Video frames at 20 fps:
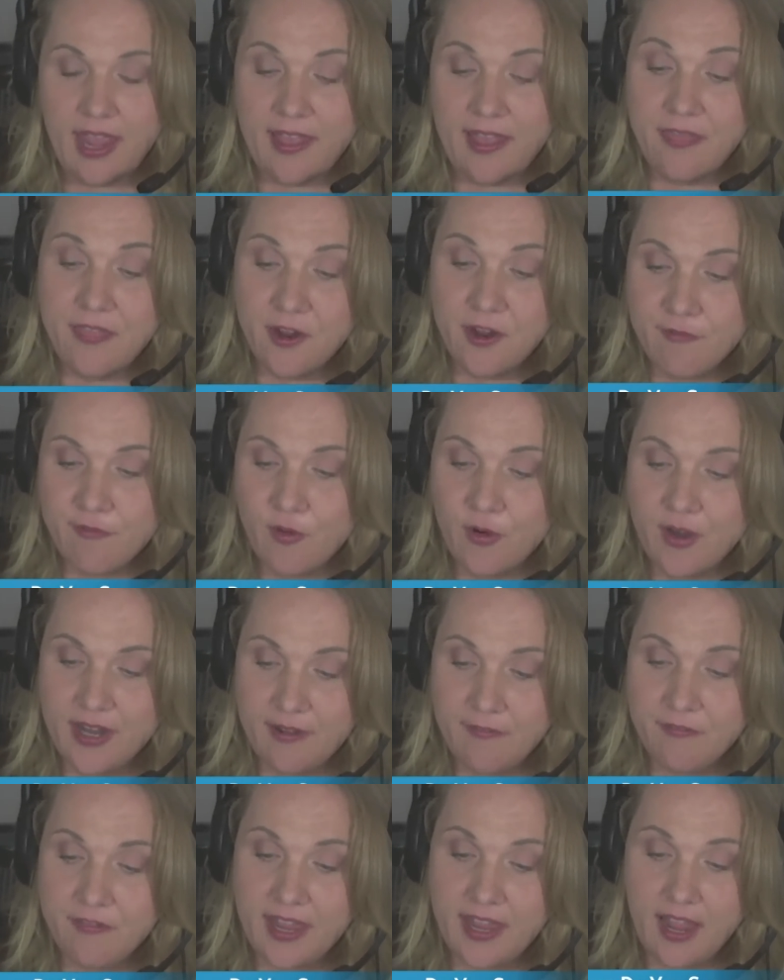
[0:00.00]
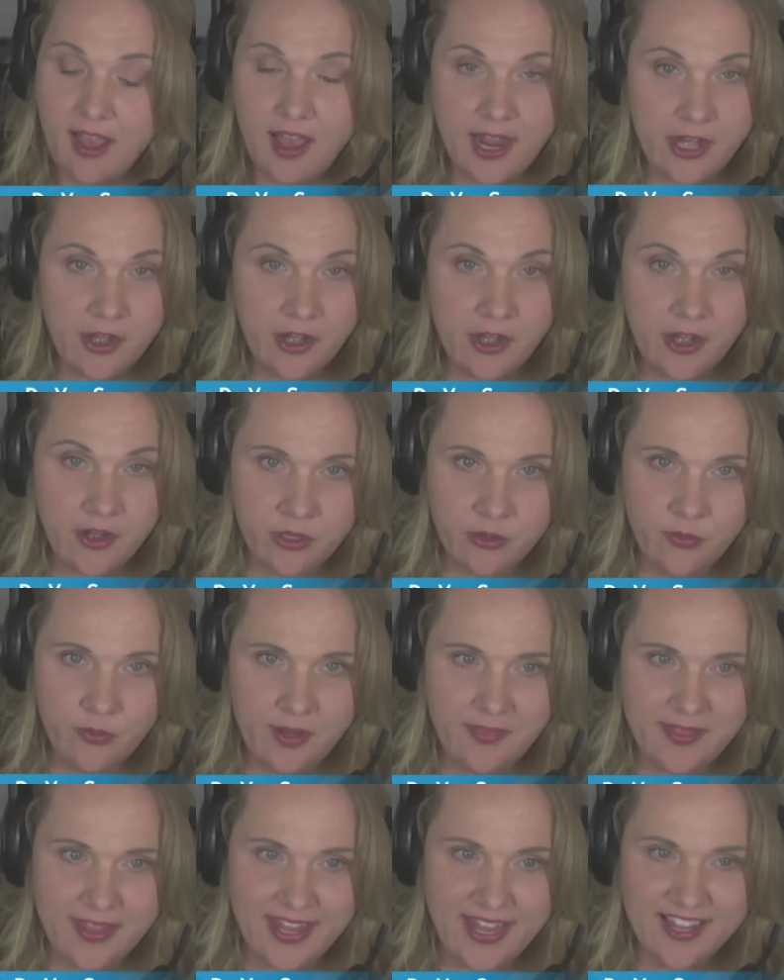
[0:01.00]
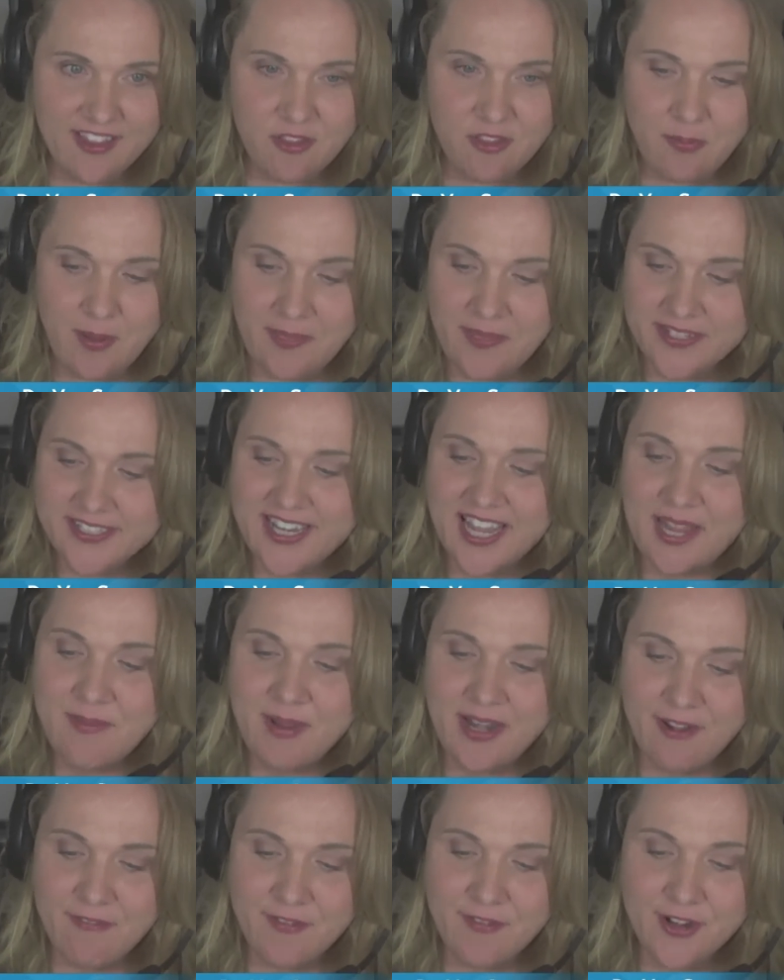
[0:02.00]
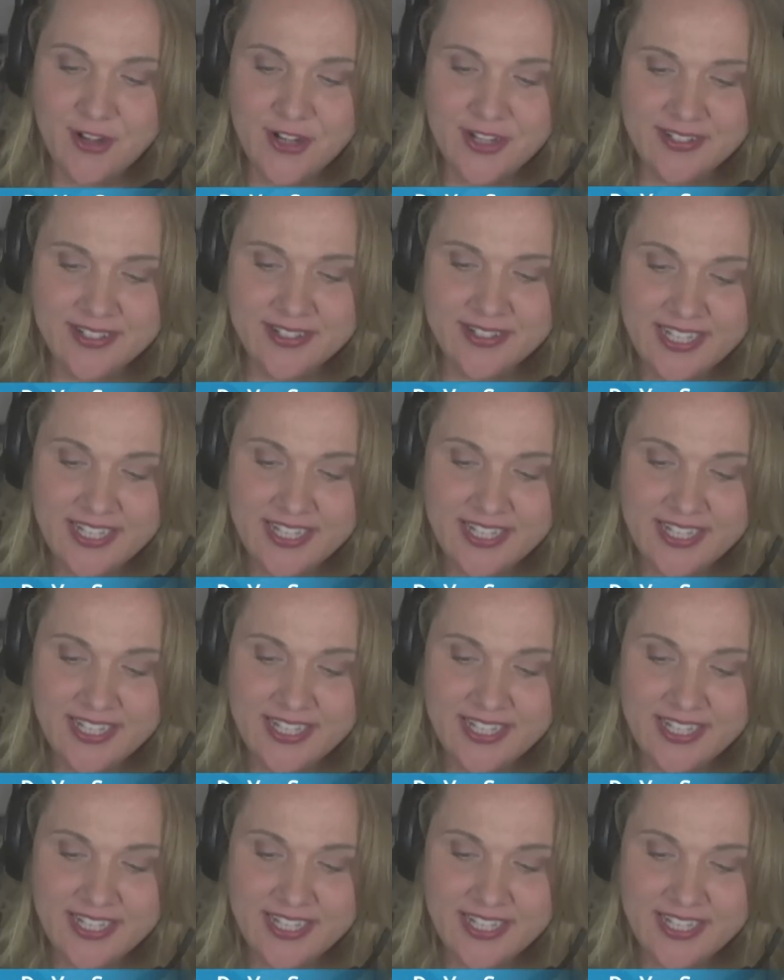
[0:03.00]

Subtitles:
and therefore, if they hire you and they spend the time and effort